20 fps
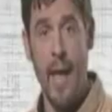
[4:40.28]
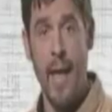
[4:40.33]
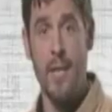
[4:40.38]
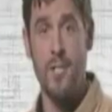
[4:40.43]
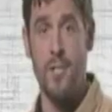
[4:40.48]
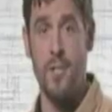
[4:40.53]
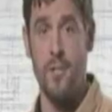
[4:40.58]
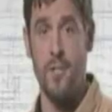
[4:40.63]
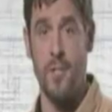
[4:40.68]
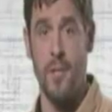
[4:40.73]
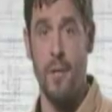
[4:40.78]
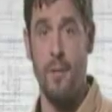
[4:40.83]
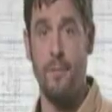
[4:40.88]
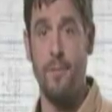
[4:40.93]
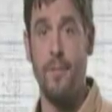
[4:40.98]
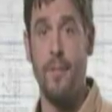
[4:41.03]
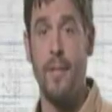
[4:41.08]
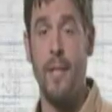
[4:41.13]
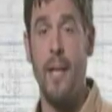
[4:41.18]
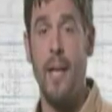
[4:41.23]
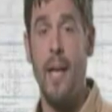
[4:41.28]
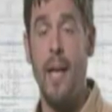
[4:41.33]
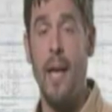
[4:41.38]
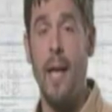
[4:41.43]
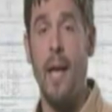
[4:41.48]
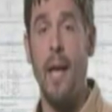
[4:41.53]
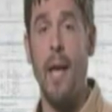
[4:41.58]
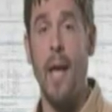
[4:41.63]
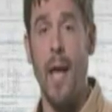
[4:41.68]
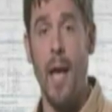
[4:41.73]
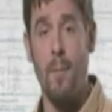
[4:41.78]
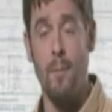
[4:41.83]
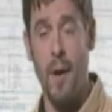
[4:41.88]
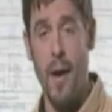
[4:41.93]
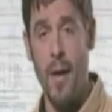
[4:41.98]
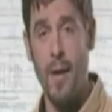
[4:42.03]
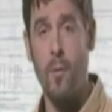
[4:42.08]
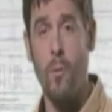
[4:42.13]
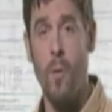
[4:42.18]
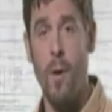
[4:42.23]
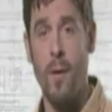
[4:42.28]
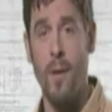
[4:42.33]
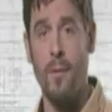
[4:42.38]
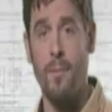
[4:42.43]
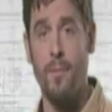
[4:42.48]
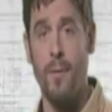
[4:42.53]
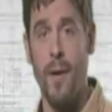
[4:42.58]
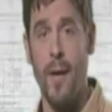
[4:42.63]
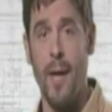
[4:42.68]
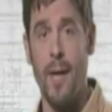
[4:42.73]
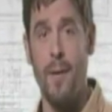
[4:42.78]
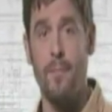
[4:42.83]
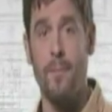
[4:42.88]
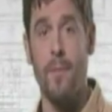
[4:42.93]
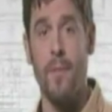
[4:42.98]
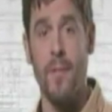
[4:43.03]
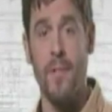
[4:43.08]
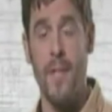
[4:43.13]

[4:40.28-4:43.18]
ask yourself Am I qualified for the